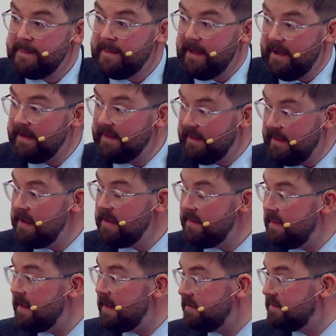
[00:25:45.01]
And again,
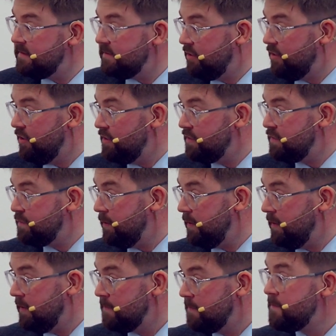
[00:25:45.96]
that is the
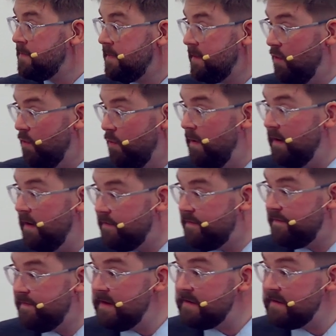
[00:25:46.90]
gospel. We are
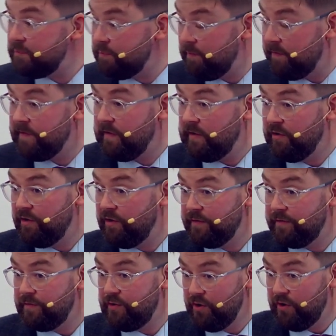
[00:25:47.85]
faced with the law
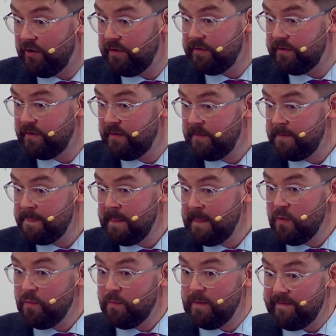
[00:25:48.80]
of God,
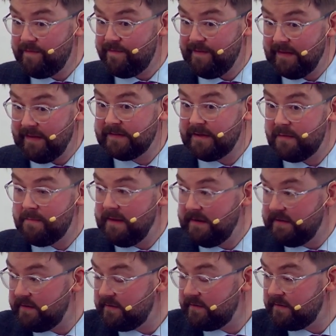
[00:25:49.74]
we fail to
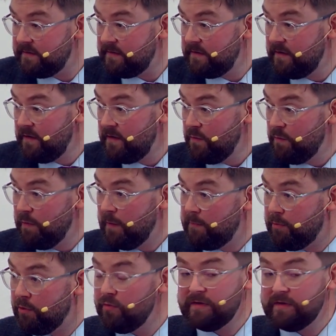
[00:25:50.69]
meet it, we're
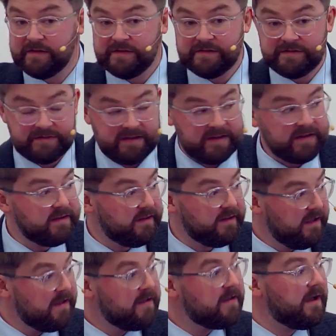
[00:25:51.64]
broken in sin,
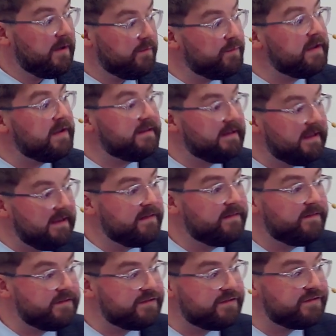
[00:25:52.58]
and we need
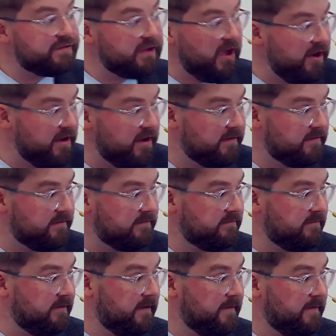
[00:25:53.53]
the Son
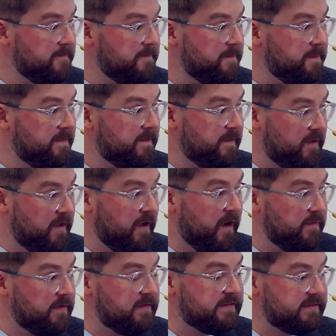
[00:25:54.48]
to
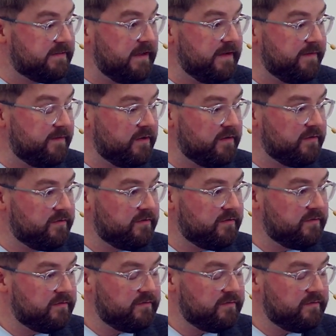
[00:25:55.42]
come and save us.